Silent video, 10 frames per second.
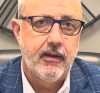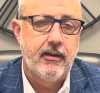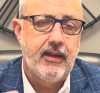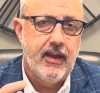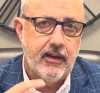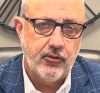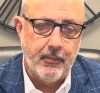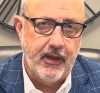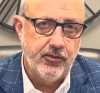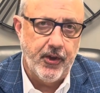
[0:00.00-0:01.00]
And again, it's
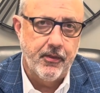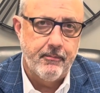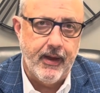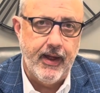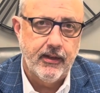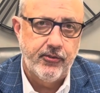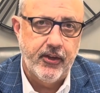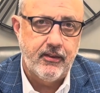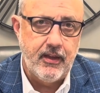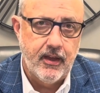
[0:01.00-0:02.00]
based on the balance
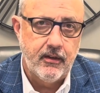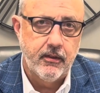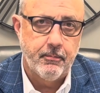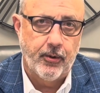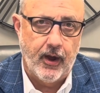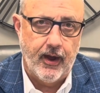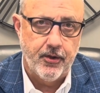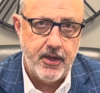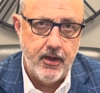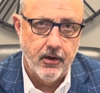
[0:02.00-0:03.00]
at the end of the prior
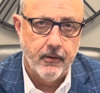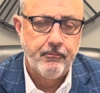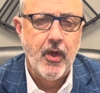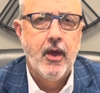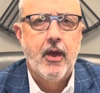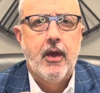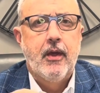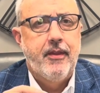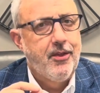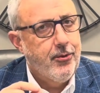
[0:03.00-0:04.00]
year.
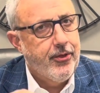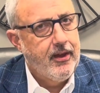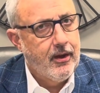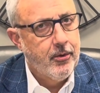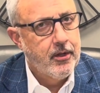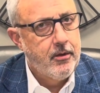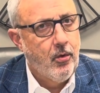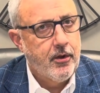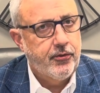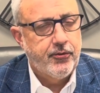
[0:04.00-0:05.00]
The other thing I really
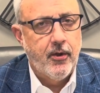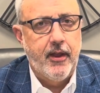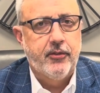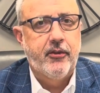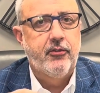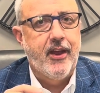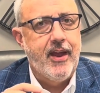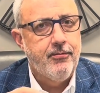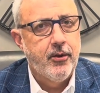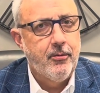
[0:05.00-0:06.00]
want to stress is
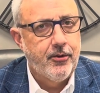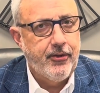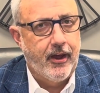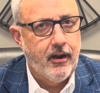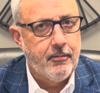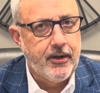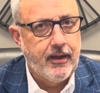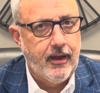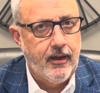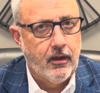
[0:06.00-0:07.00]
every retirement
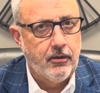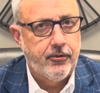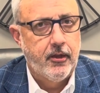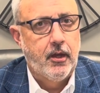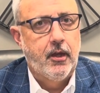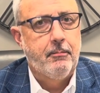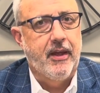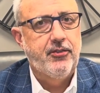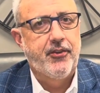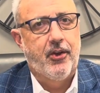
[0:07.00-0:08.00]
account,
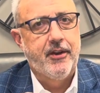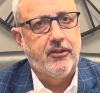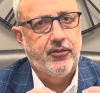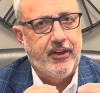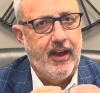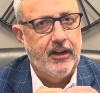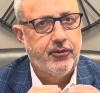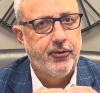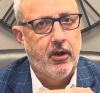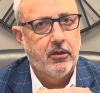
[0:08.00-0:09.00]
based on its tax
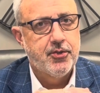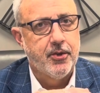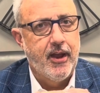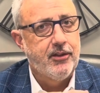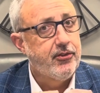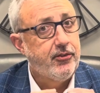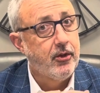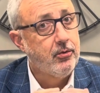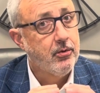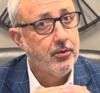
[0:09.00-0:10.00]
structure, has its
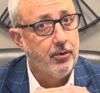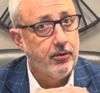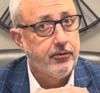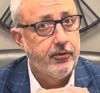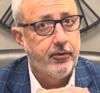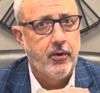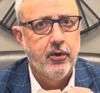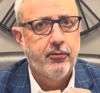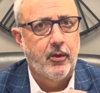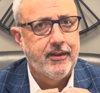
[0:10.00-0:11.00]
own rules. So
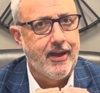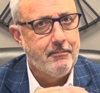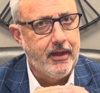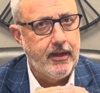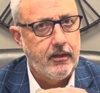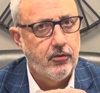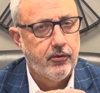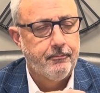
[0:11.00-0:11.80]
here's what that means.